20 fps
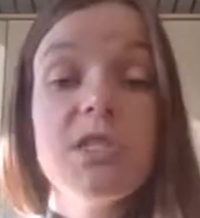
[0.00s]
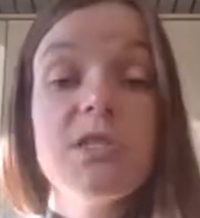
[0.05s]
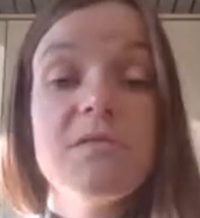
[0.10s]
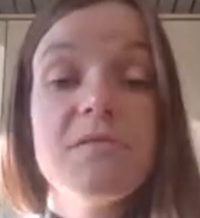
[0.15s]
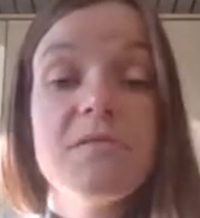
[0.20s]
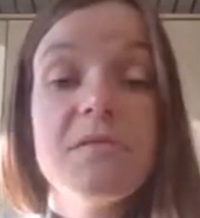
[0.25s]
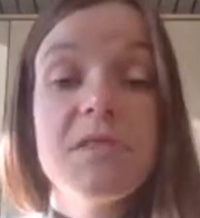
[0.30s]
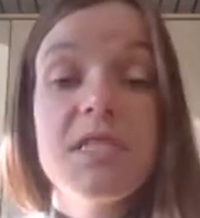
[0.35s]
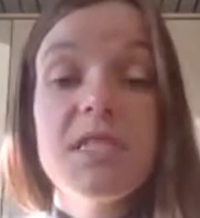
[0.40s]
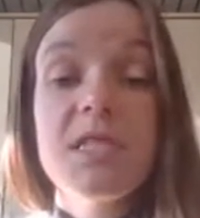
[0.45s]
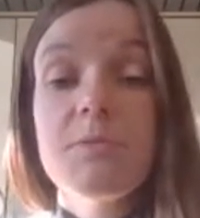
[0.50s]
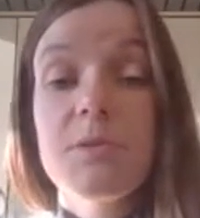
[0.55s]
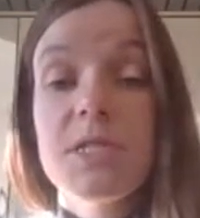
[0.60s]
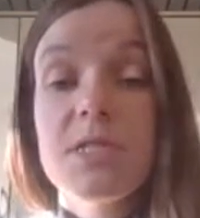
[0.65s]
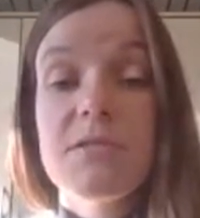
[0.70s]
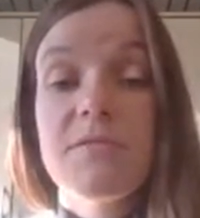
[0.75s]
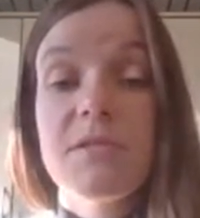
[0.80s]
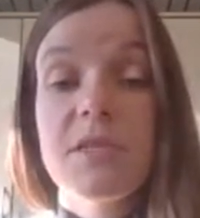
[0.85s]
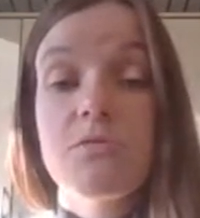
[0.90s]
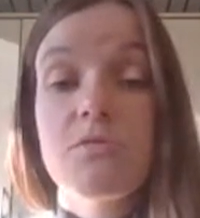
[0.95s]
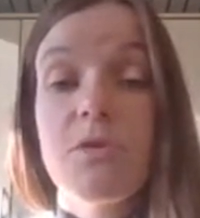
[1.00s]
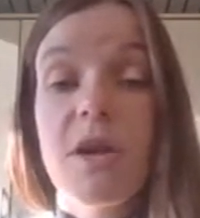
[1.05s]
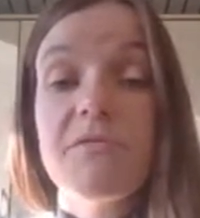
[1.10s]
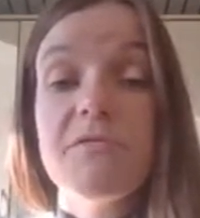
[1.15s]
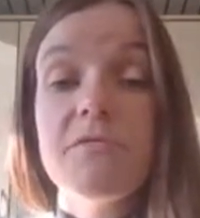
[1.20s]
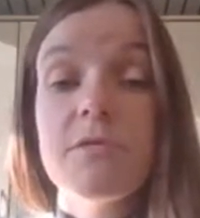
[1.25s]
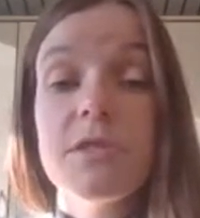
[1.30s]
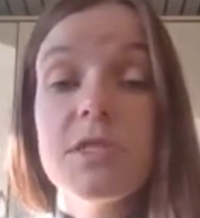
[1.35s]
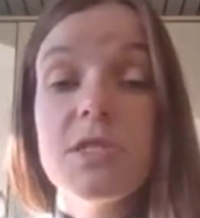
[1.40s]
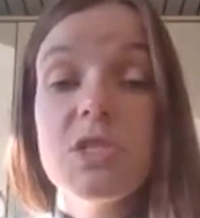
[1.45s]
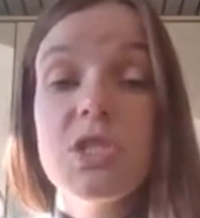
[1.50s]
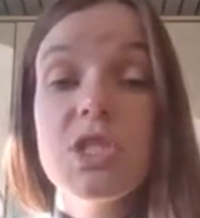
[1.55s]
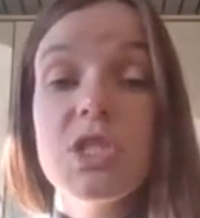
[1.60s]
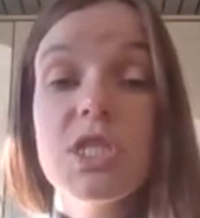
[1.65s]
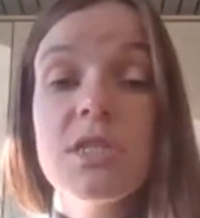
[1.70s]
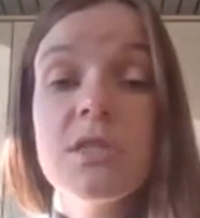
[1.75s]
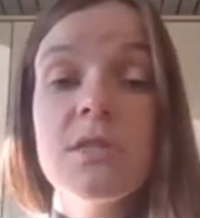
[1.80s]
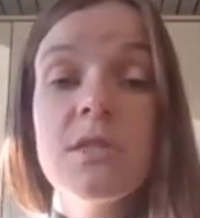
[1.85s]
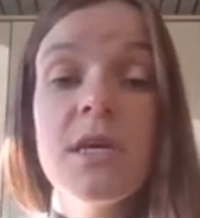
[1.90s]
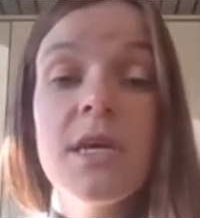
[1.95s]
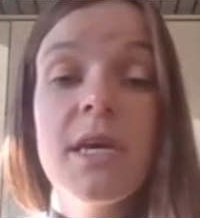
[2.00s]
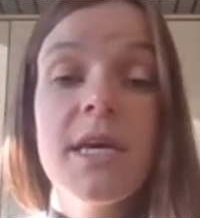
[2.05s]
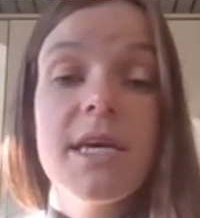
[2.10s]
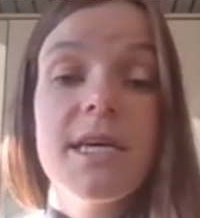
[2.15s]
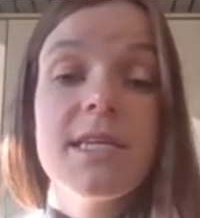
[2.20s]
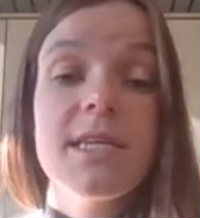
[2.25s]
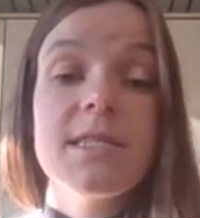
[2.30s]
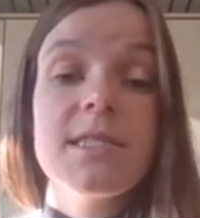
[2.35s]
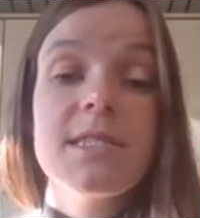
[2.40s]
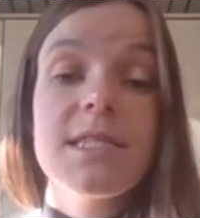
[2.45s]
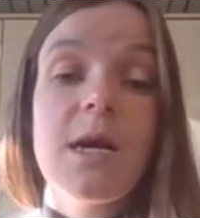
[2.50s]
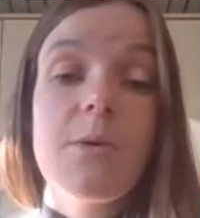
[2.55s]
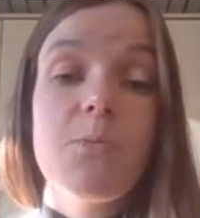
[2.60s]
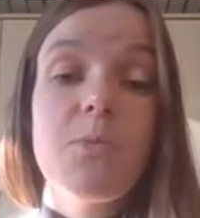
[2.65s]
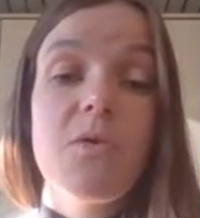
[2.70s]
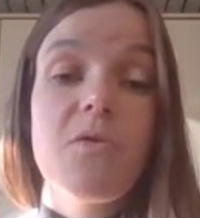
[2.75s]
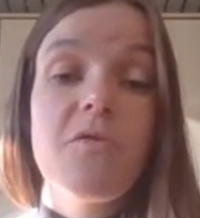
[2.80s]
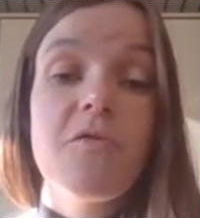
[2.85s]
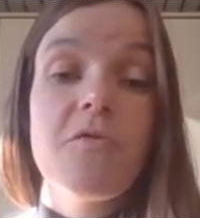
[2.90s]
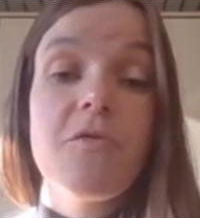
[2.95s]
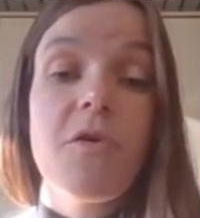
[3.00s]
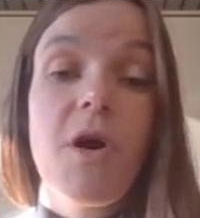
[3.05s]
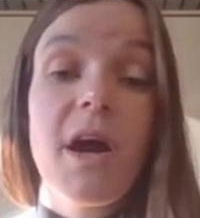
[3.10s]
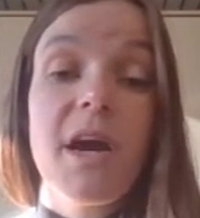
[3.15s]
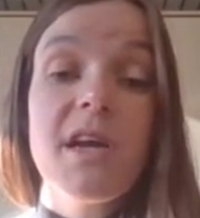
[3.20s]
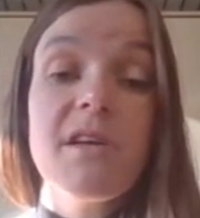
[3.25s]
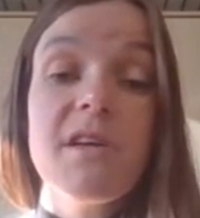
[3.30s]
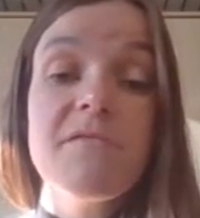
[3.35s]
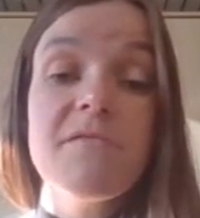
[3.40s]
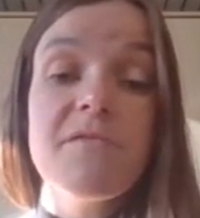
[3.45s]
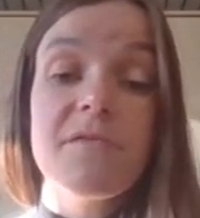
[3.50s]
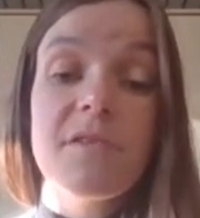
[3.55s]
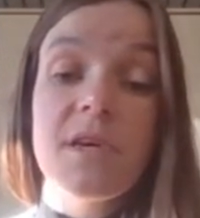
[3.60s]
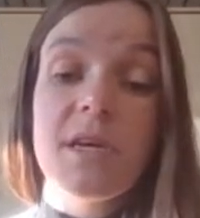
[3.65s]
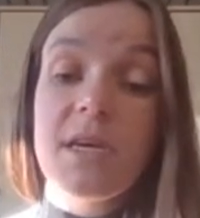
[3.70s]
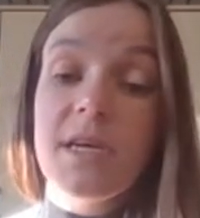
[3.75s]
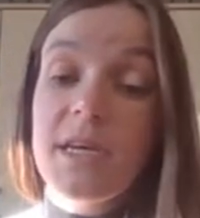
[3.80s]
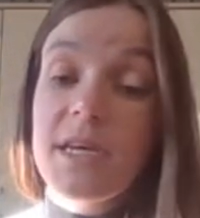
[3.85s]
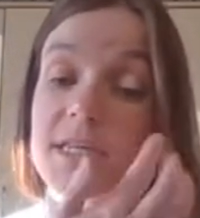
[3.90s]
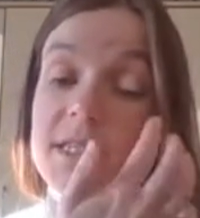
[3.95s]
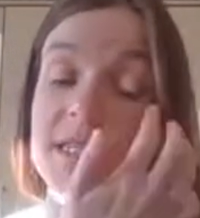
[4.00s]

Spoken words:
of this specific reference gene in sample 5 is